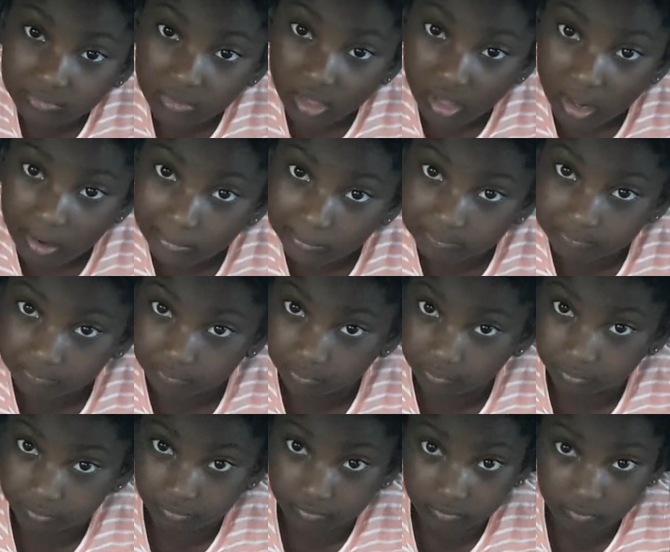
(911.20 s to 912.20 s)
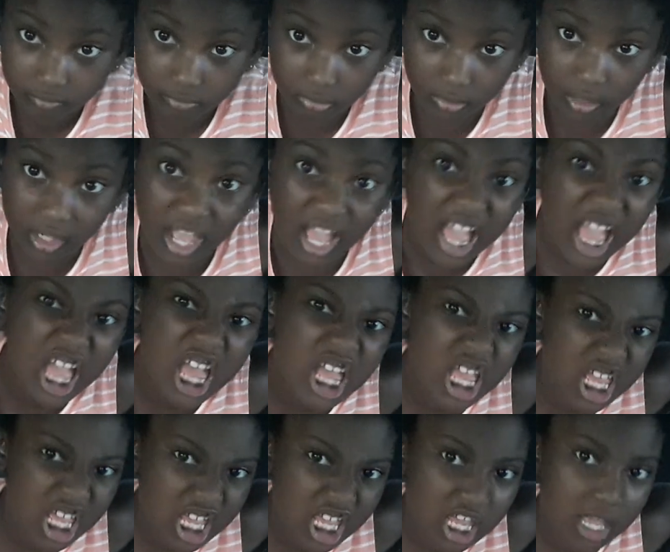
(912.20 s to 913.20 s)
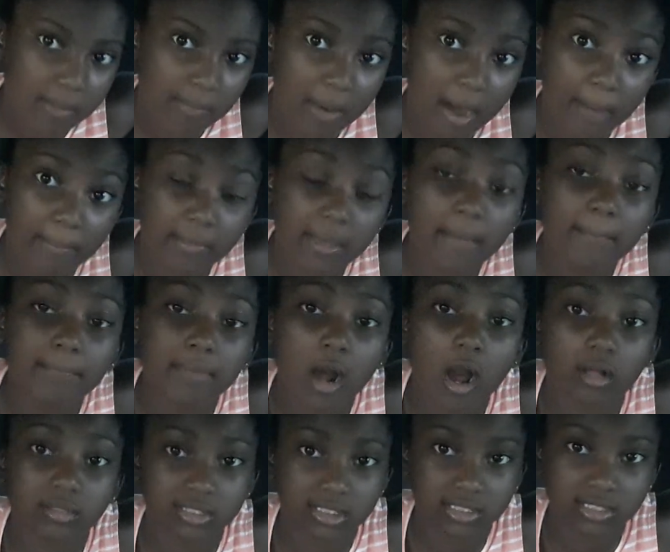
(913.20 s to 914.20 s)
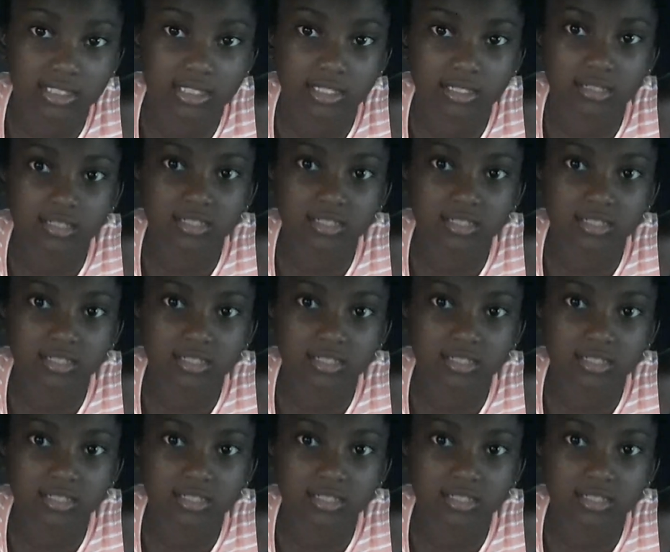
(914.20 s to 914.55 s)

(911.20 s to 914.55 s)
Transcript: the channel? Yep. Hip hop and politics.